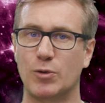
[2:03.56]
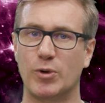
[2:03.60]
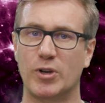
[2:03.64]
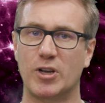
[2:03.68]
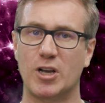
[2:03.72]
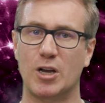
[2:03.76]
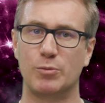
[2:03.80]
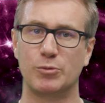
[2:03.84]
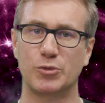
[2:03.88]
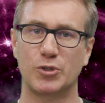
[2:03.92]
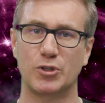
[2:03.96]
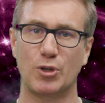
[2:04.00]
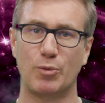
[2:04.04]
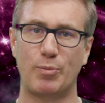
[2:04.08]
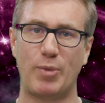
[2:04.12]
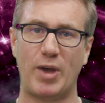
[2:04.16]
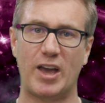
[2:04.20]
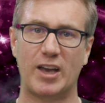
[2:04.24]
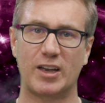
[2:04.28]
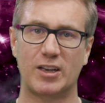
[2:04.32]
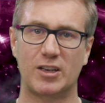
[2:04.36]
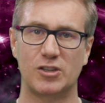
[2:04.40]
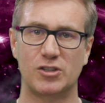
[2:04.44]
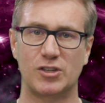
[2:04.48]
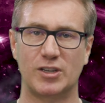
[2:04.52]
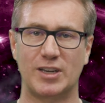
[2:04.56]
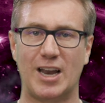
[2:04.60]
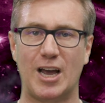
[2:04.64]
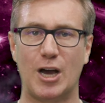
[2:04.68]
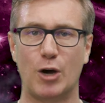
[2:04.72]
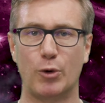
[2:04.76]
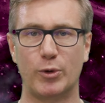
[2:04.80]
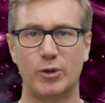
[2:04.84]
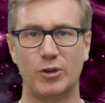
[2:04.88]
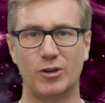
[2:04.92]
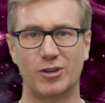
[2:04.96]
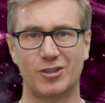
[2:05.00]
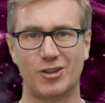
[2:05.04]
see what comes in the package and how
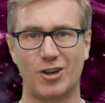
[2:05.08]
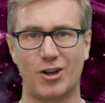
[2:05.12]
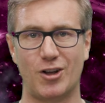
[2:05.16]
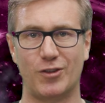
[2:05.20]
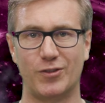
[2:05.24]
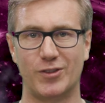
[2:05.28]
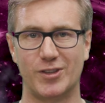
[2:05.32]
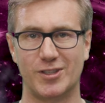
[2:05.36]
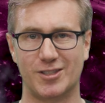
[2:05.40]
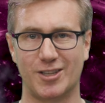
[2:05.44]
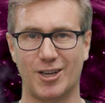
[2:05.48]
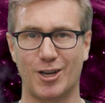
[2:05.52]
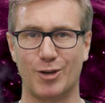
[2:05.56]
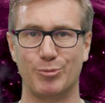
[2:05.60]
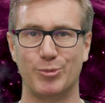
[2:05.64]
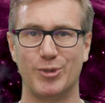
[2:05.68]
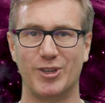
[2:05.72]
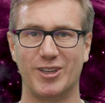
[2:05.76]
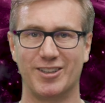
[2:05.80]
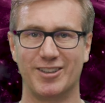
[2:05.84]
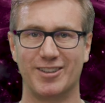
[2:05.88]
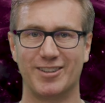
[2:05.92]
we hooked all of this up.